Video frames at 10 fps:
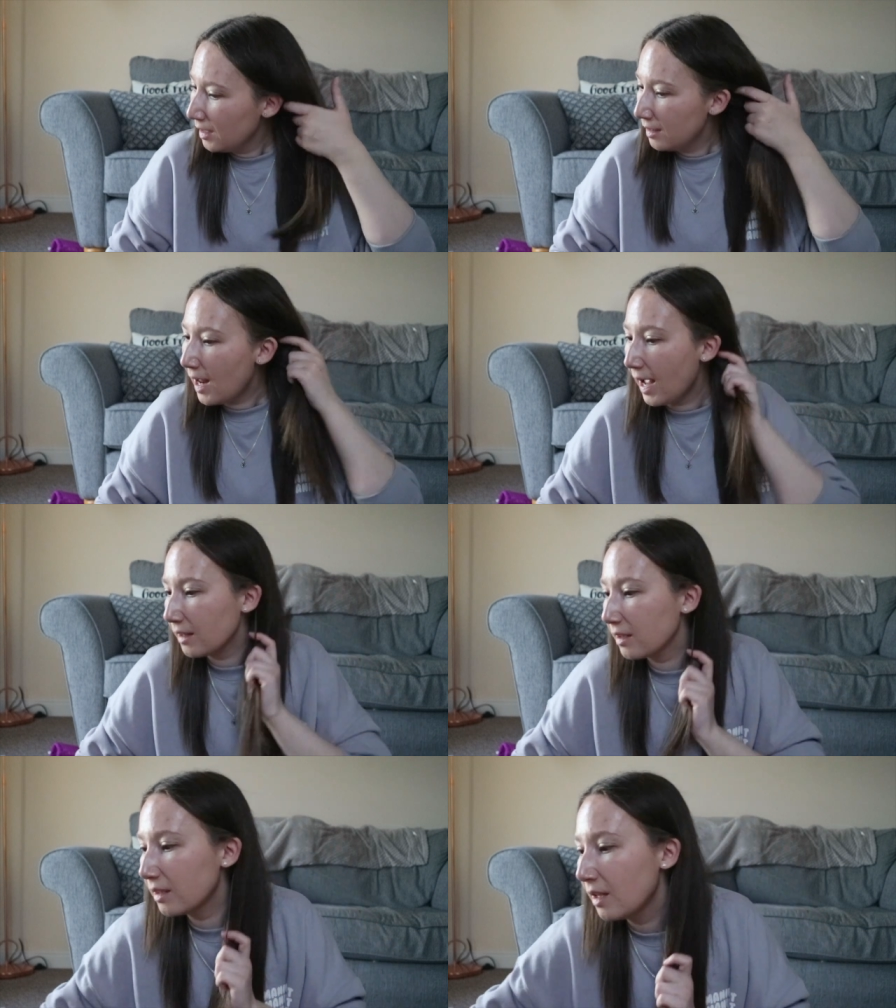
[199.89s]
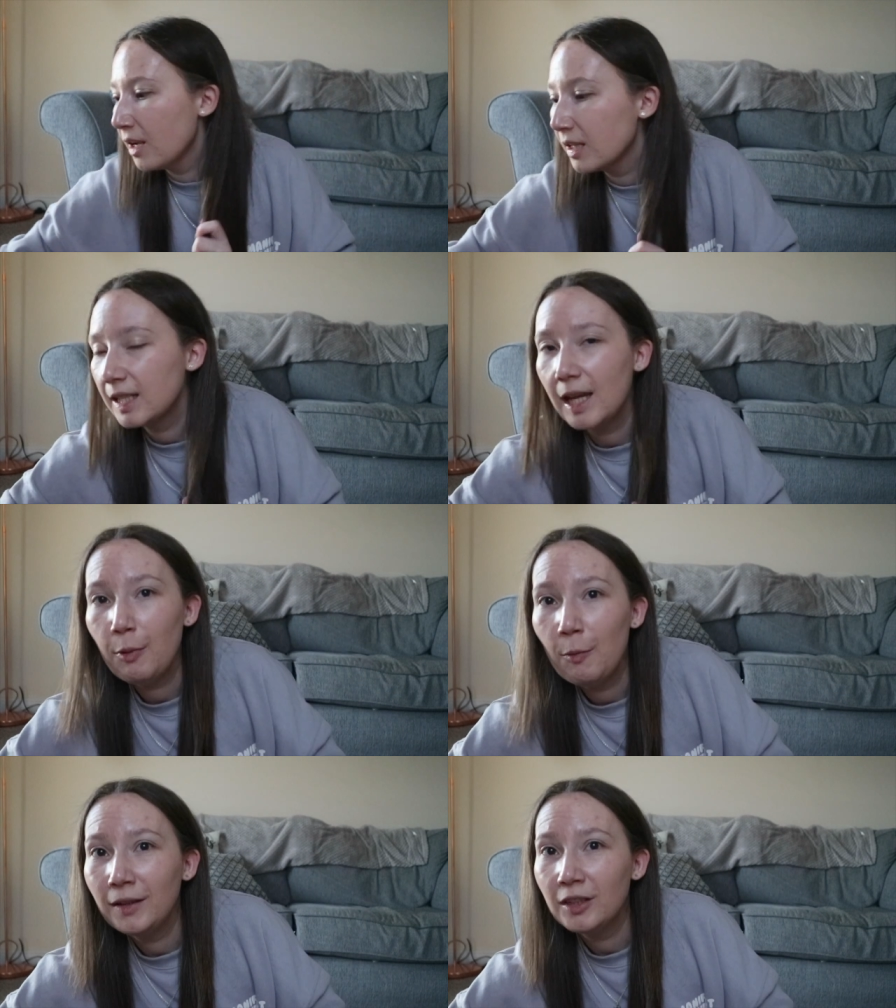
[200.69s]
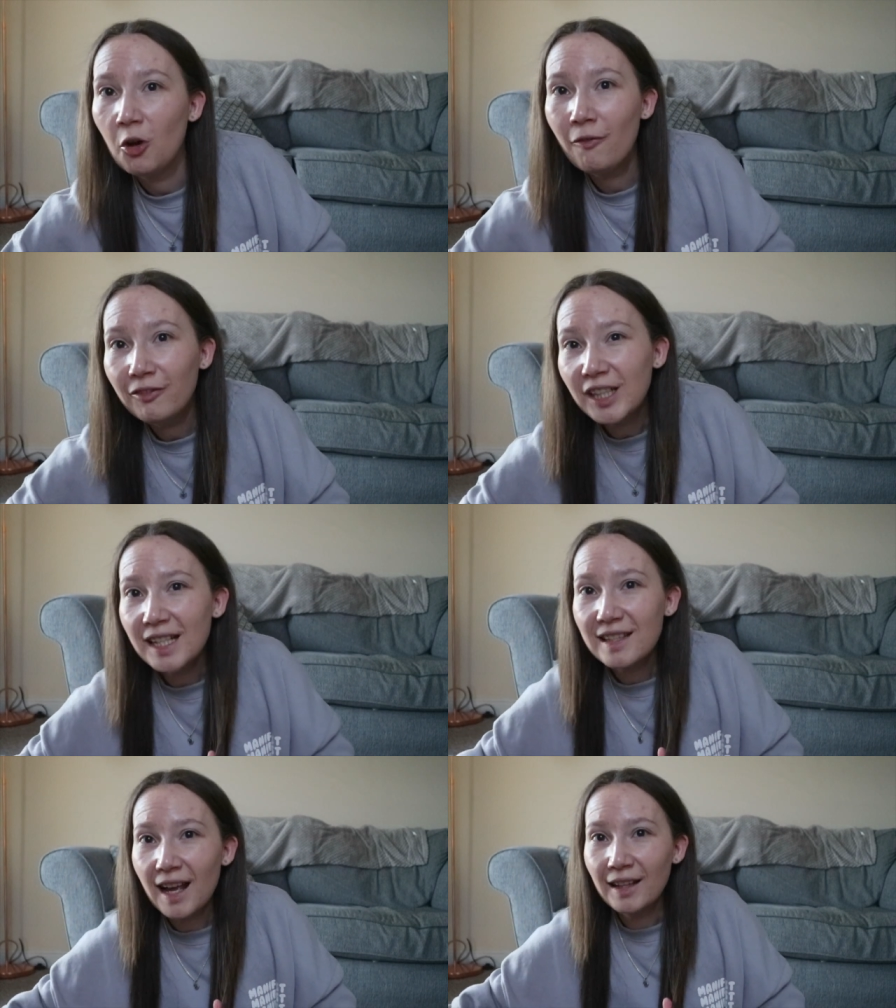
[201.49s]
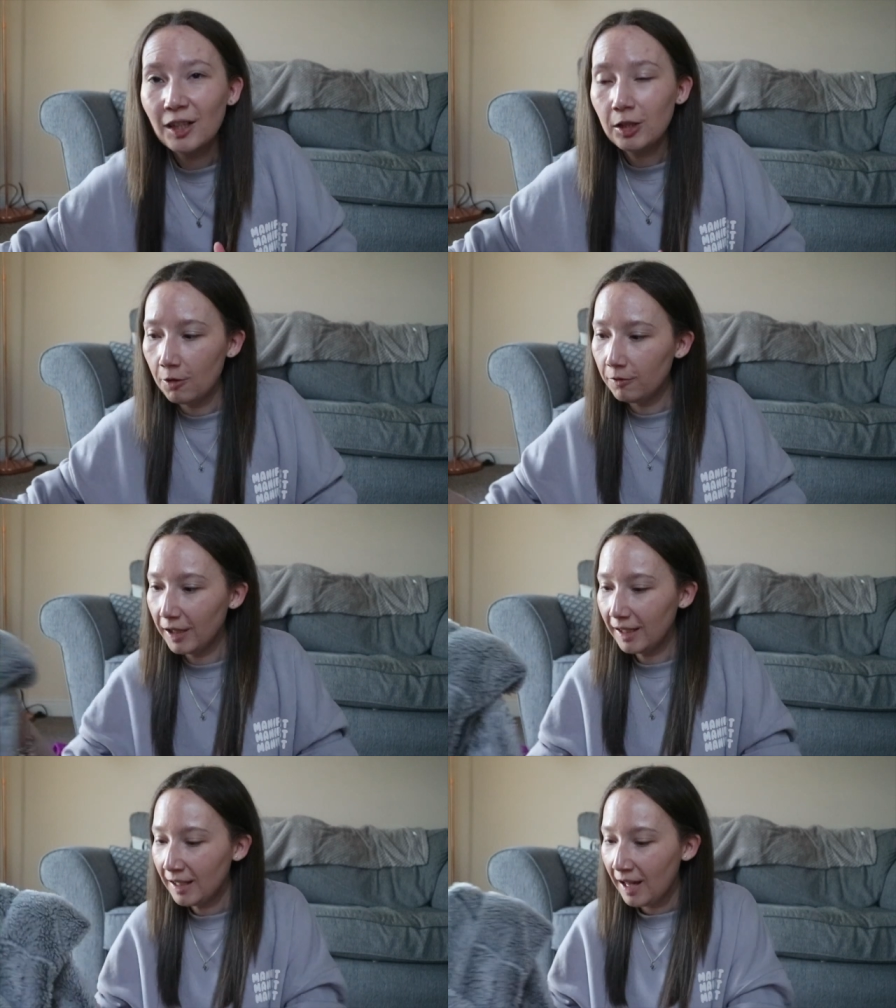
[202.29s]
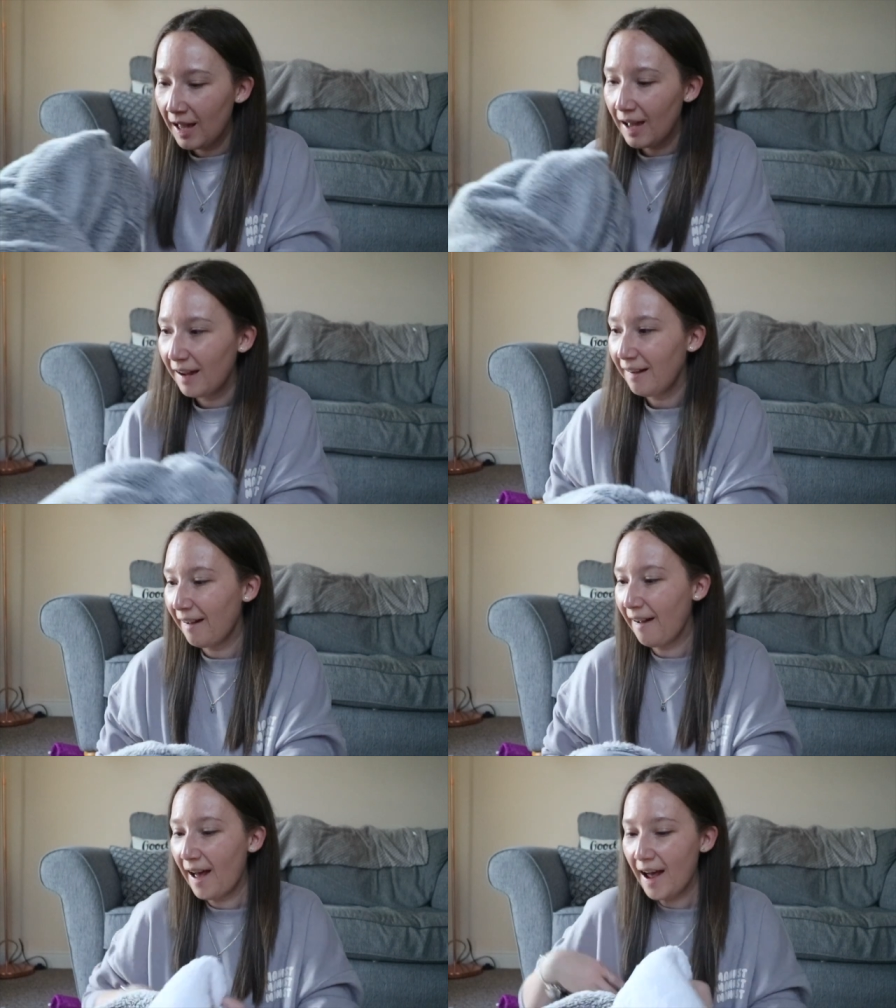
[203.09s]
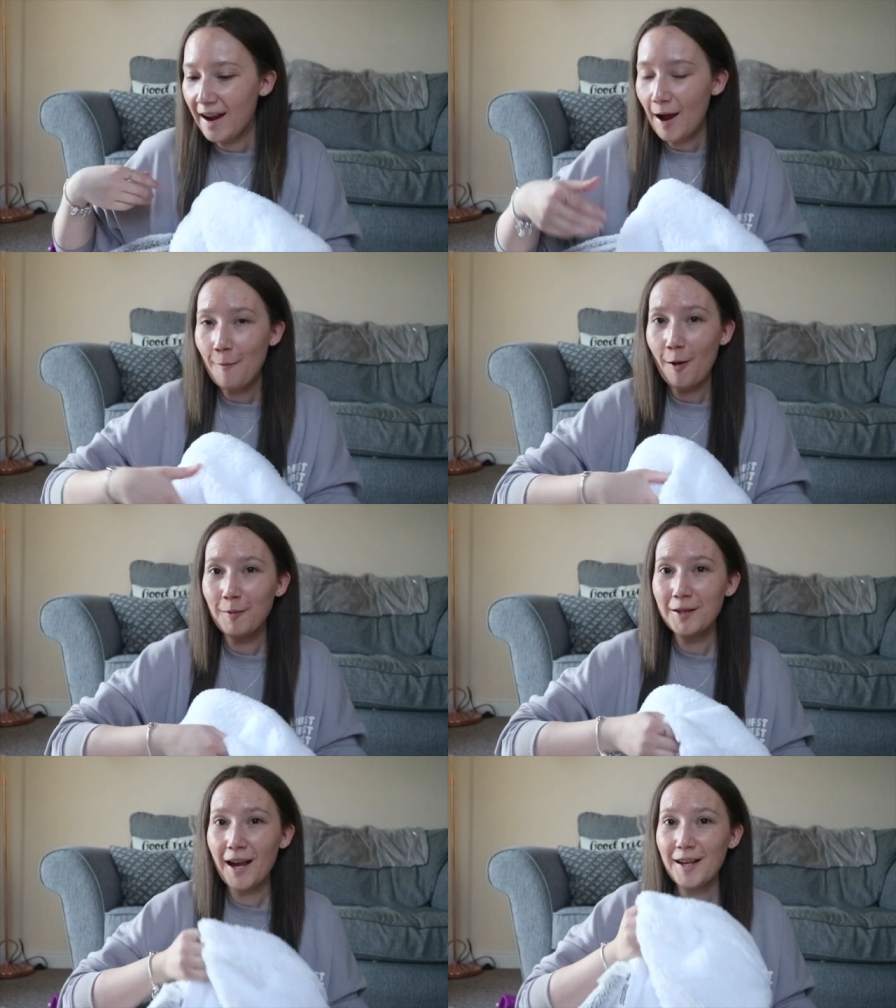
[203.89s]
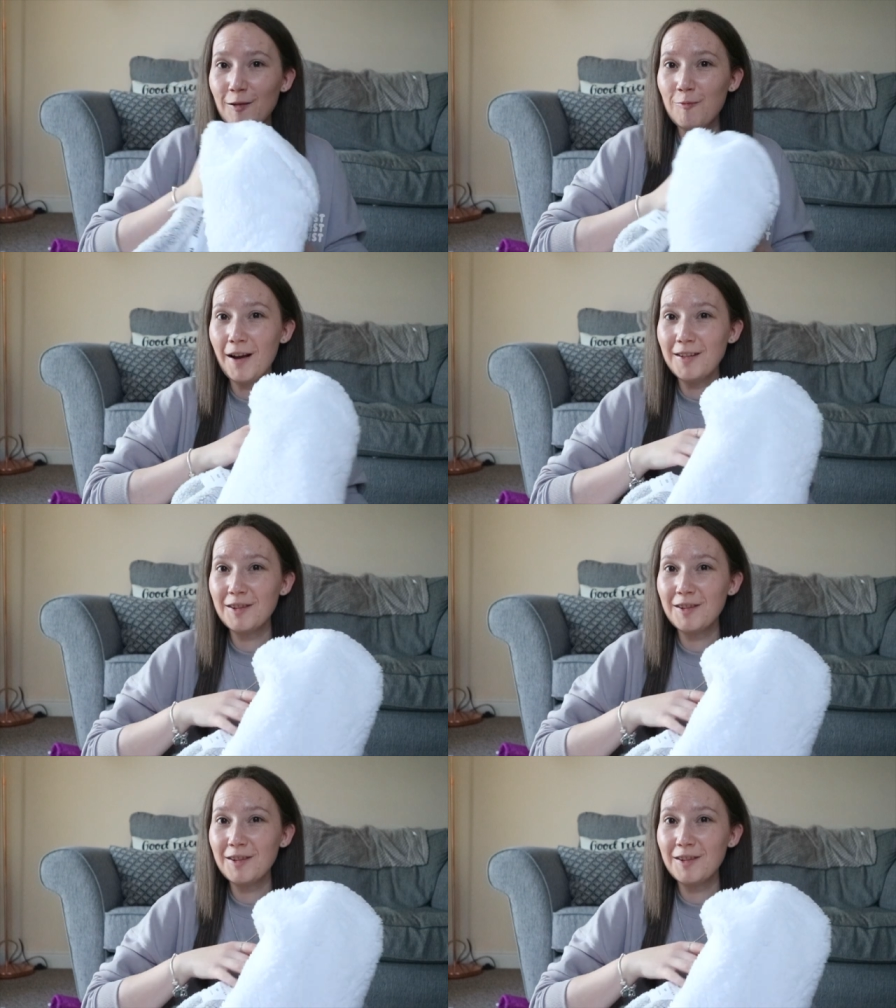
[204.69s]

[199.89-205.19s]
Next. Keeping with the comfies and the clothing, I am obsessed with my